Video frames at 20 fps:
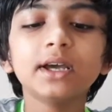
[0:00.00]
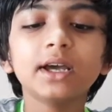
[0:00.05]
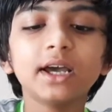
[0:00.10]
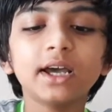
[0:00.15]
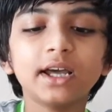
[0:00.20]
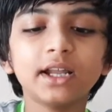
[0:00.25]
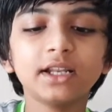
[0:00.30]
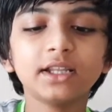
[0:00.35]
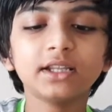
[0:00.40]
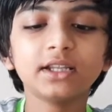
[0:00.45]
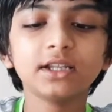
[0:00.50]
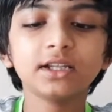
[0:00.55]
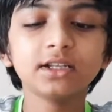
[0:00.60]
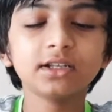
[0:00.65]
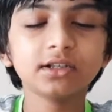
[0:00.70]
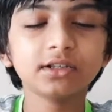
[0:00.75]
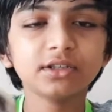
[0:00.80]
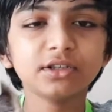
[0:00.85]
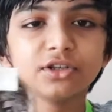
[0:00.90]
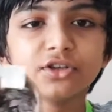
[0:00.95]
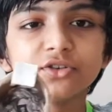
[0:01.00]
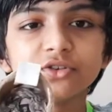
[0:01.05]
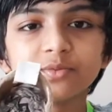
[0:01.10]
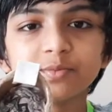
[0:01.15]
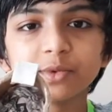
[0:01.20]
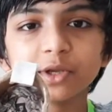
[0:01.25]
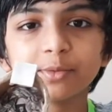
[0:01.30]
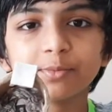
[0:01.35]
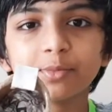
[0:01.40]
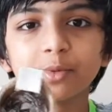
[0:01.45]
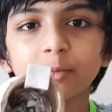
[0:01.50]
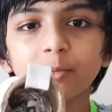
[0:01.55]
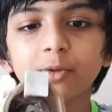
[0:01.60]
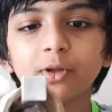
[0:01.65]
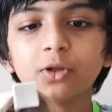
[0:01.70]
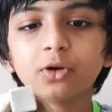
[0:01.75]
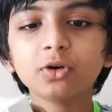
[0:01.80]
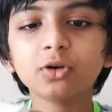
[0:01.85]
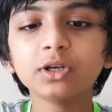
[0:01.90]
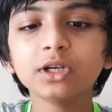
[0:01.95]
and there's newspaper
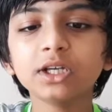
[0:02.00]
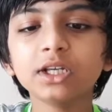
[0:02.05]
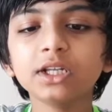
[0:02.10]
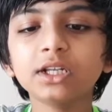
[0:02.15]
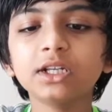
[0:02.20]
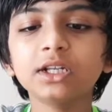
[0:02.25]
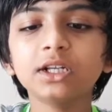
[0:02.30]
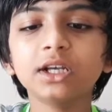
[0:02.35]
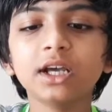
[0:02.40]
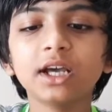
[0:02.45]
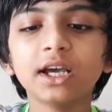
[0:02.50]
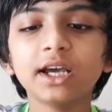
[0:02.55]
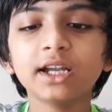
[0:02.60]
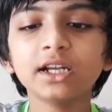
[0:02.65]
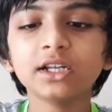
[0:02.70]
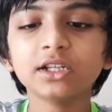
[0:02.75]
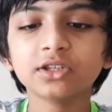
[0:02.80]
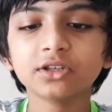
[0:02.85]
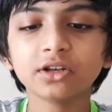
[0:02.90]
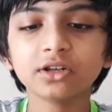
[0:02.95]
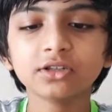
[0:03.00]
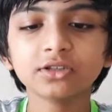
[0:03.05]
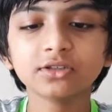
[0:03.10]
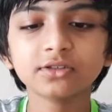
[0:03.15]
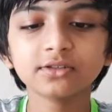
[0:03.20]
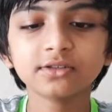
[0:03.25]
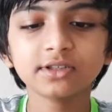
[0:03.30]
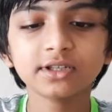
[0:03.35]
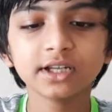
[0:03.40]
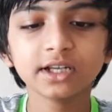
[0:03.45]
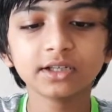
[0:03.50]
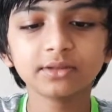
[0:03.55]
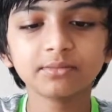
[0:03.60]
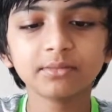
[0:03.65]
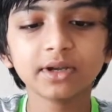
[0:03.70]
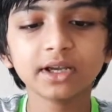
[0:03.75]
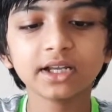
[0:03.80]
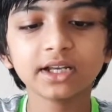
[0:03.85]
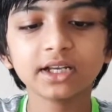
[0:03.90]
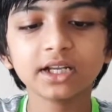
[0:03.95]
below it, and it's also sticked
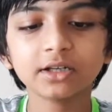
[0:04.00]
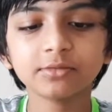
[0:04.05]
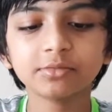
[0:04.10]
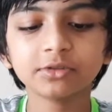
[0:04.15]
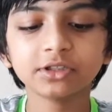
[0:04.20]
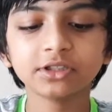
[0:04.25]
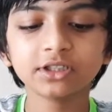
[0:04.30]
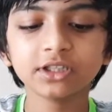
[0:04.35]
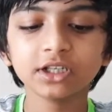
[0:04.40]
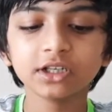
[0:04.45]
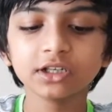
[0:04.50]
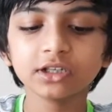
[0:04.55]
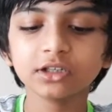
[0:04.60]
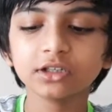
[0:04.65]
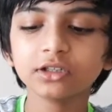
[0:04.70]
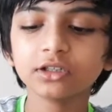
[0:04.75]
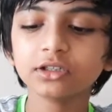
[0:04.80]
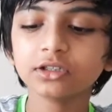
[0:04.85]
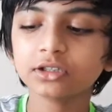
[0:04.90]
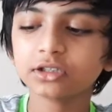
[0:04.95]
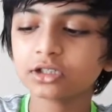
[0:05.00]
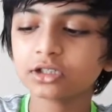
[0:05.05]
by double stickers.